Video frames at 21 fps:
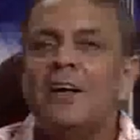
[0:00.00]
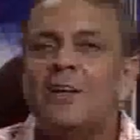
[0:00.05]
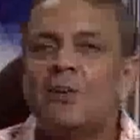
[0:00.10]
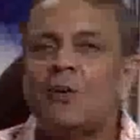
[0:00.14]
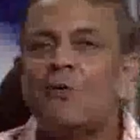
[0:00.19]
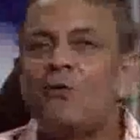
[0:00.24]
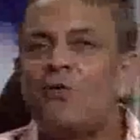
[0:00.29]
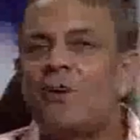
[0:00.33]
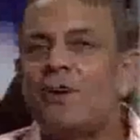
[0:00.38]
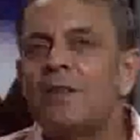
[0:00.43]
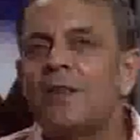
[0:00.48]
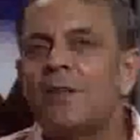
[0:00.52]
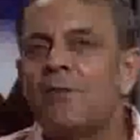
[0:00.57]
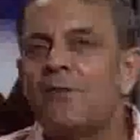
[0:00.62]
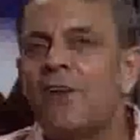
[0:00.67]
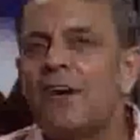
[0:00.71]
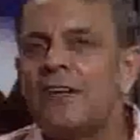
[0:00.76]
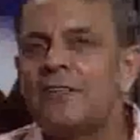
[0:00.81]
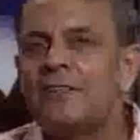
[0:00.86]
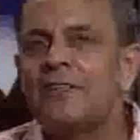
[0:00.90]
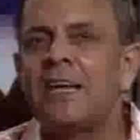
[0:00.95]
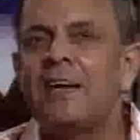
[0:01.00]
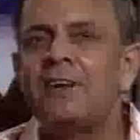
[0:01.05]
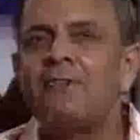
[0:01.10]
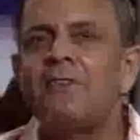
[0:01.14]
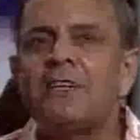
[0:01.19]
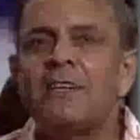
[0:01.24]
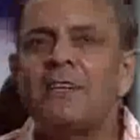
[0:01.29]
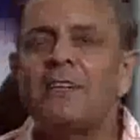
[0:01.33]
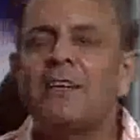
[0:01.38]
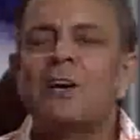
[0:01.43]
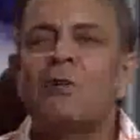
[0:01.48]
So the first thing which
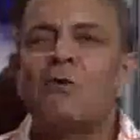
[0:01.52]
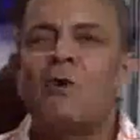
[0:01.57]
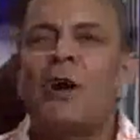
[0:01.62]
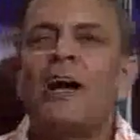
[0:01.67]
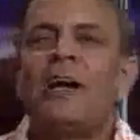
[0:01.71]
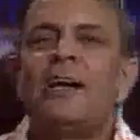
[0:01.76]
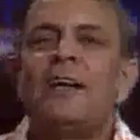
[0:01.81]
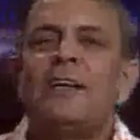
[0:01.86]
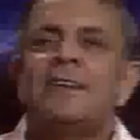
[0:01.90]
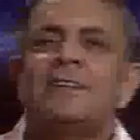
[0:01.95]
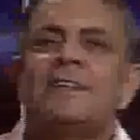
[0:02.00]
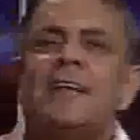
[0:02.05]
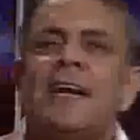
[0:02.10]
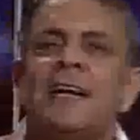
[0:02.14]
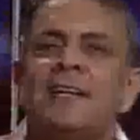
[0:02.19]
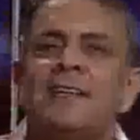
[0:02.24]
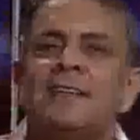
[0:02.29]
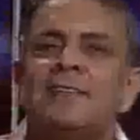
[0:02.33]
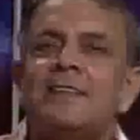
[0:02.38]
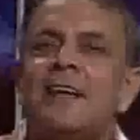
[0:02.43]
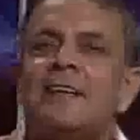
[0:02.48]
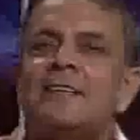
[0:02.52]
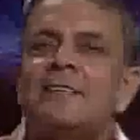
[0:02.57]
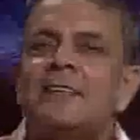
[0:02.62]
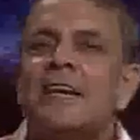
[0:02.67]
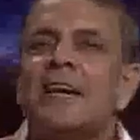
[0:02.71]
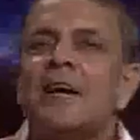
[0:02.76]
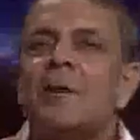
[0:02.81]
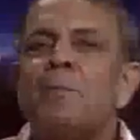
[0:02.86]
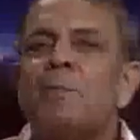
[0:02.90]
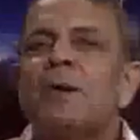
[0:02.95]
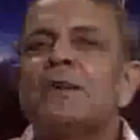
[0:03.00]
is required is that is
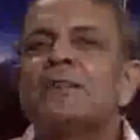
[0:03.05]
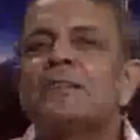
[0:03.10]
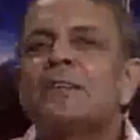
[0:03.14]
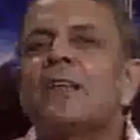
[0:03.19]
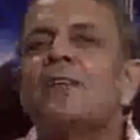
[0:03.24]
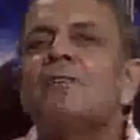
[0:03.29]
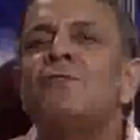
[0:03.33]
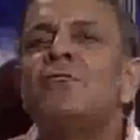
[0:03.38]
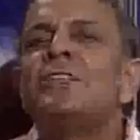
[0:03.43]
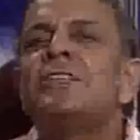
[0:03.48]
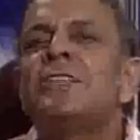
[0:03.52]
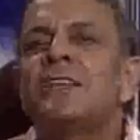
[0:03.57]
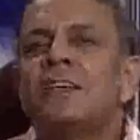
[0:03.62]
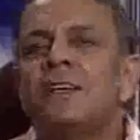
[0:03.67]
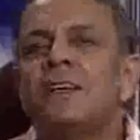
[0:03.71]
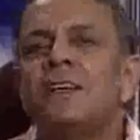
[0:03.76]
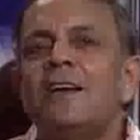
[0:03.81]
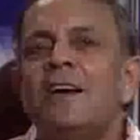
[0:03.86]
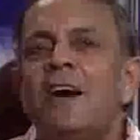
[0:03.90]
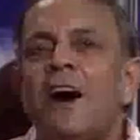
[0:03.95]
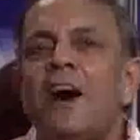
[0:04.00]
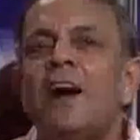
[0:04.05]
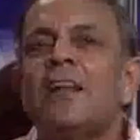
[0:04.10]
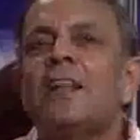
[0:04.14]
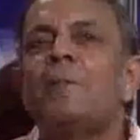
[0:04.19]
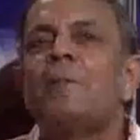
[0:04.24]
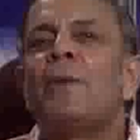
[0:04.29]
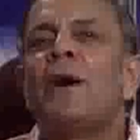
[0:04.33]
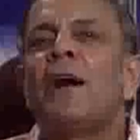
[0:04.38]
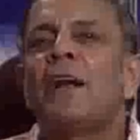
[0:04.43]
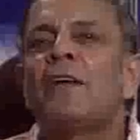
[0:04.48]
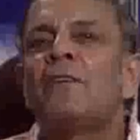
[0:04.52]
nurturing a personal vision on the
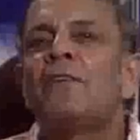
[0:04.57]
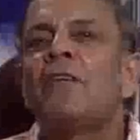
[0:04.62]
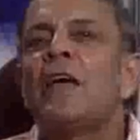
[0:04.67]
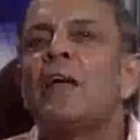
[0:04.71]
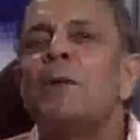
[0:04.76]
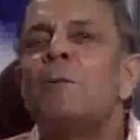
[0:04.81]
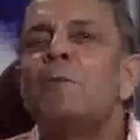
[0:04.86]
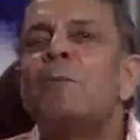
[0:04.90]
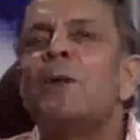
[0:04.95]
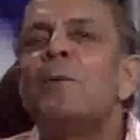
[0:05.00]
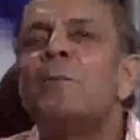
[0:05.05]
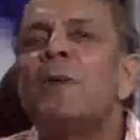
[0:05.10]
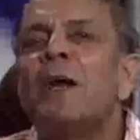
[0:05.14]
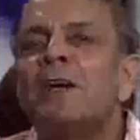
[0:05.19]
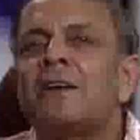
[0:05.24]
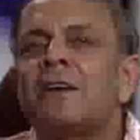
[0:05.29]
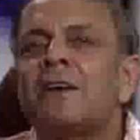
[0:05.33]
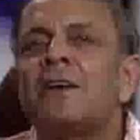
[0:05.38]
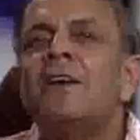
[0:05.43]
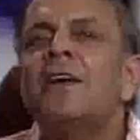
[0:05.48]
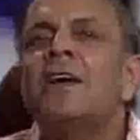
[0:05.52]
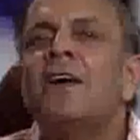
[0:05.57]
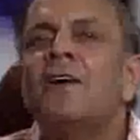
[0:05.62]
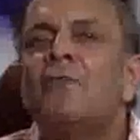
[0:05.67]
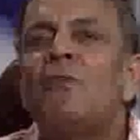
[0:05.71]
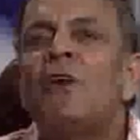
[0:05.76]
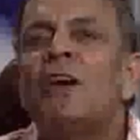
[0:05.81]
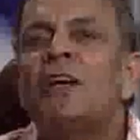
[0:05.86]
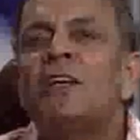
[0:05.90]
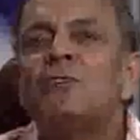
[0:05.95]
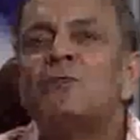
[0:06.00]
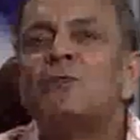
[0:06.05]
part of the implementer.
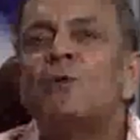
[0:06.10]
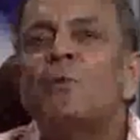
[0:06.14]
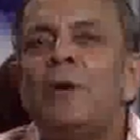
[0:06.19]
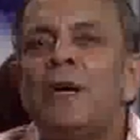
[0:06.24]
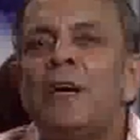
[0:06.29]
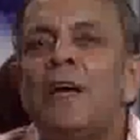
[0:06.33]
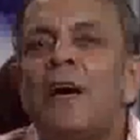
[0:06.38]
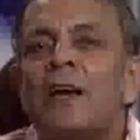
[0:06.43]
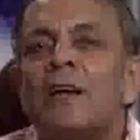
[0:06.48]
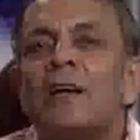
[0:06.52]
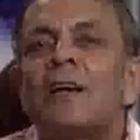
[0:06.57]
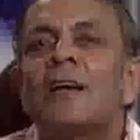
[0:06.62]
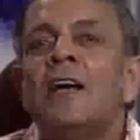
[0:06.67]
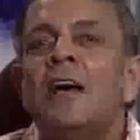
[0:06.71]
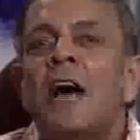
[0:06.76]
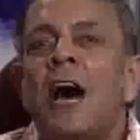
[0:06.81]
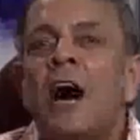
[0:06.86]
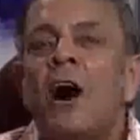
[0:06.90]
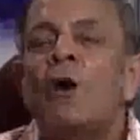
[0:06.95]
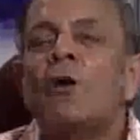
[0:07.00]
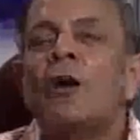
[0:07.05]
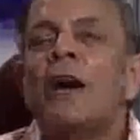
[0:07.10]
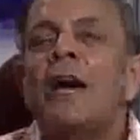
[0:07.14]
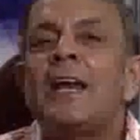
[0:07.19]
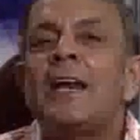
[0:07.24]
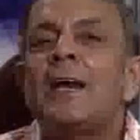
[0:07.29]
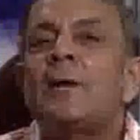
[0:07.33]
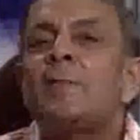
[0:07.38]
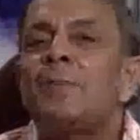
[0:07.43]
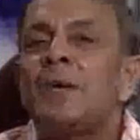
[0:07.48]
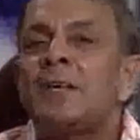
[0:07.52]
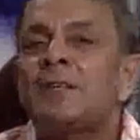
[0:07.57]
What is to be done? How can
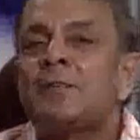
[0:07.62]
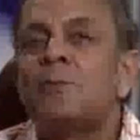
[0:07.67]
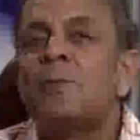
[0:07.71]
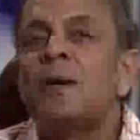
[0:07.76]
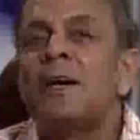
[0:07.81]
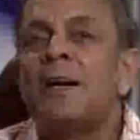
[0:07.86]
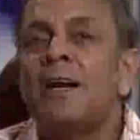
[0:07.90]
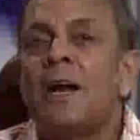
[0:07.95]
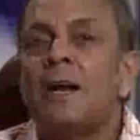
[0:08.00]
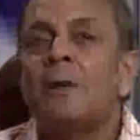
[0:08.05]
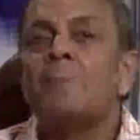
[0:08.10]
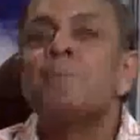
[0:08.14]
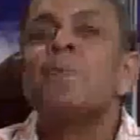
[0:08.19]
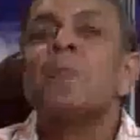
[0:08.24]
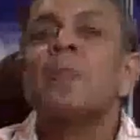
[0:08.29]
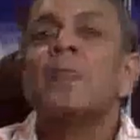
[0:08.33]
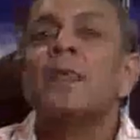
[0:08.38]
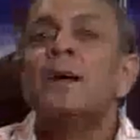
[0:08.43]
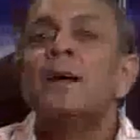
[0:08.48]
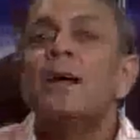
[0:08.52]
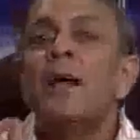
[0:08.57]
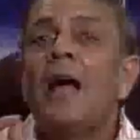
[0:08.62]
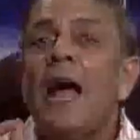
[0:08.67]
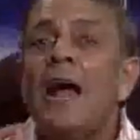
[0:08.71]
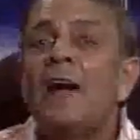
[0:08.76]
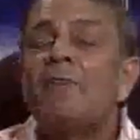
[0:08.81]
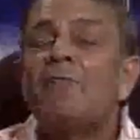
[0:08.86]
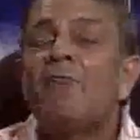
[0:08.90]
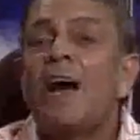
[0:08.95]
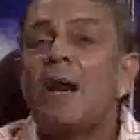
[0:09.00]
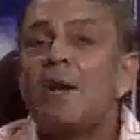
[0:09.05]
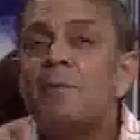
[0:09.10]
it best be done? And
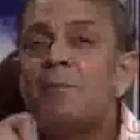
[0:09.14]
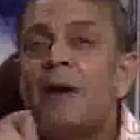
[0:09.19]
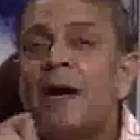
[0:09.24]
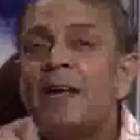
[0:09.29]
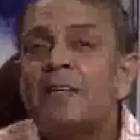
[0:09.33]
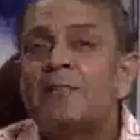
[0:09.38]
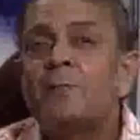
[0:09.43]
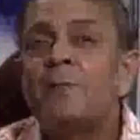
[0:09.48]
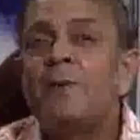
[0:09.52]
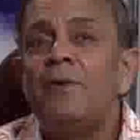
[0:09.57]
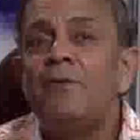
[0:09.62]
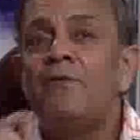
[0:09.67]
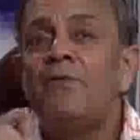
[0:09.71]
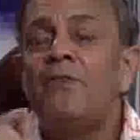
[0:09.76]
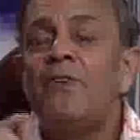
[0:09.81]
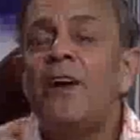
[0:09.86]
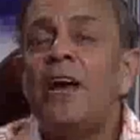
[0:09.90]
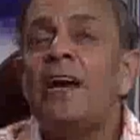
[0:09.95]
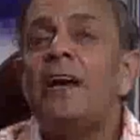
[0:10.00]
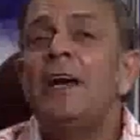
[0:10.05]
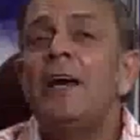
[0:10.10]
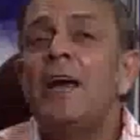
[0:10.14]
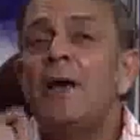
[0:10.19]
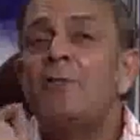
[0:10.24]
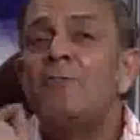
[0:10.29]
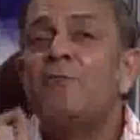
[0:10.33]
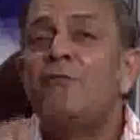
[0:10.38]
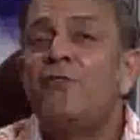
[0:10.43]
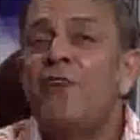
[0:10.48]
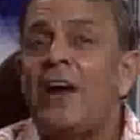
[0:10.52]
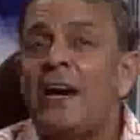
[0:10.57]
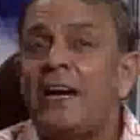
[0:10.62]
one must be very
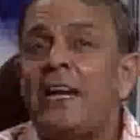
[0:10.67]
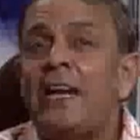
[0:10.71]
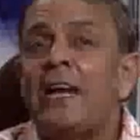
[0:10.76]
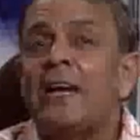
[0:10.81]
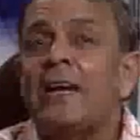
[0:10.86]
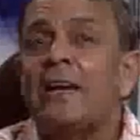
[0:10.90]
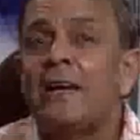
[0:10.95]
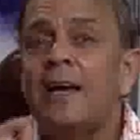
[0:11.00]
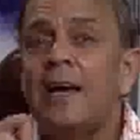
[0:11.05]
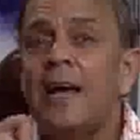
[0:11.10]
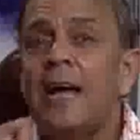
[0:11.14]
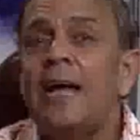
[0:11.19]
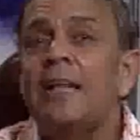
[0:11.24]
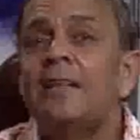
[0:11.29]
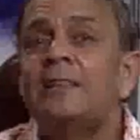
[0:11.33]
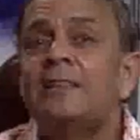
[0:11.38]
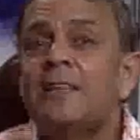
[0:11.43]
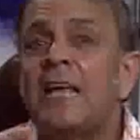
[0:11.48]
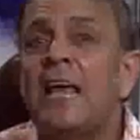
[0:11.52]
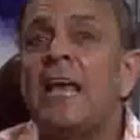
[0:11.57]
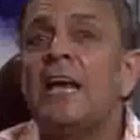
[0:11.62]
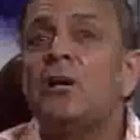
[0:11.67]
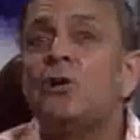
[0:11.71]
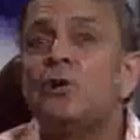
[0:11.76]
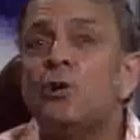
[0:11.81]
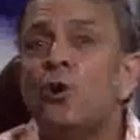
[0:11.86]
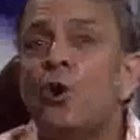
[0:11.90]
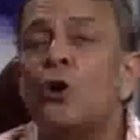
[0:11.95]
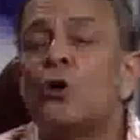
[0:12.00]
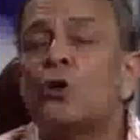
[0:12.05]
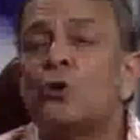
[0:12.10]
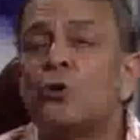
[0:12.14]
emphatic in saying
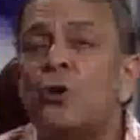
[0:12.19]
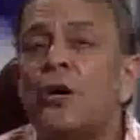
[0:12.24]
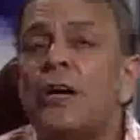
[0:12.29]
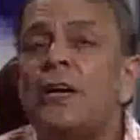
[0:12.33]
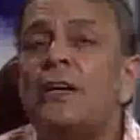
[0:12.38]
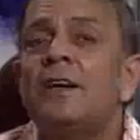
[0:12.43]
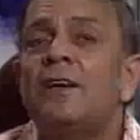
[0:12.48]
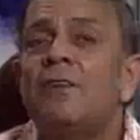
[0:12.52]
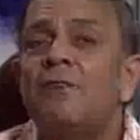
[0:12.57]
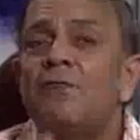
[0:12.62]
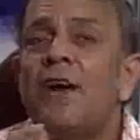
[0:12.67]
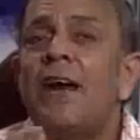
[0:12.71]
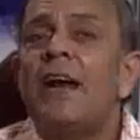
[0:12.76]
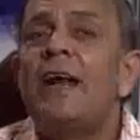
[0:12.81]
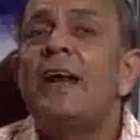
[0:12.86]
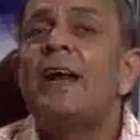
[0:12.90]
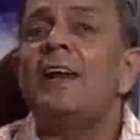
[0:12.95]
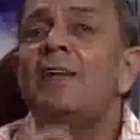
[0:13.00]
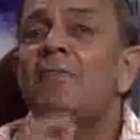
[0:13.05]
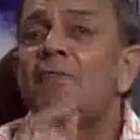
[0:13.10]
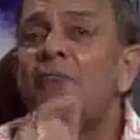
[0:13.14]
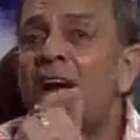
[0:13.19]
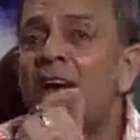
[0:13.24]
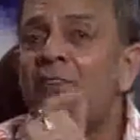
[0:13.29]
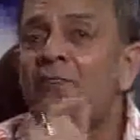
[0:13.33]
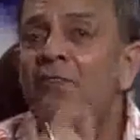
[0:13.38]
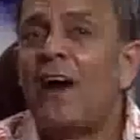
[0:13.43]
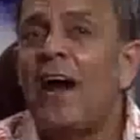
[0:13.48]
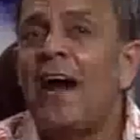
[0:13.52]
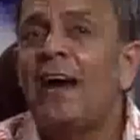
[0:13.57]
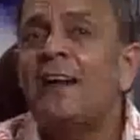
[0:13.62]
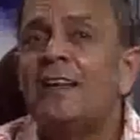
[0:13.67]
no to it when one
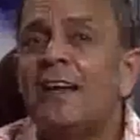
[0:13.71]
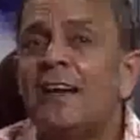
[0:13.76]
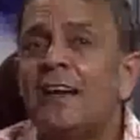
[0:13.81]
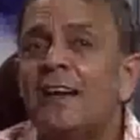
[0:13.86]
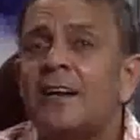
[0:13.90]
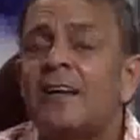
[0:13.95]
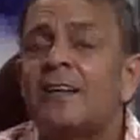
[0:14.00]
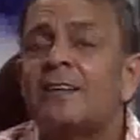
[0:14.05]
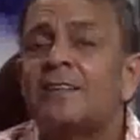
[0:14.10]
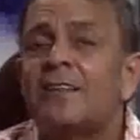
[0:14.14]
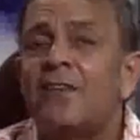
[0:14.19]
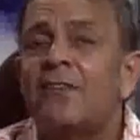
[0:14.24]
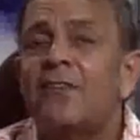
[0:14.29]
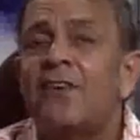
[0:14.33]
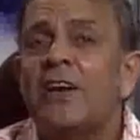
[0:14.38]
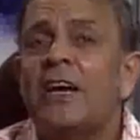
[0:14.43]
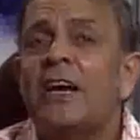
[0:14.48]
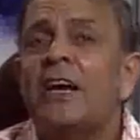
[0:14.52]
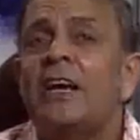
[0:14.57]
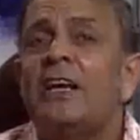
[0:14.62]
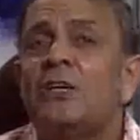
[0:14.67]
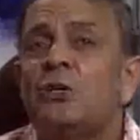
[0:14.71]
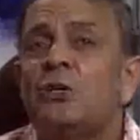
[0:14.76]
finds that it is difficult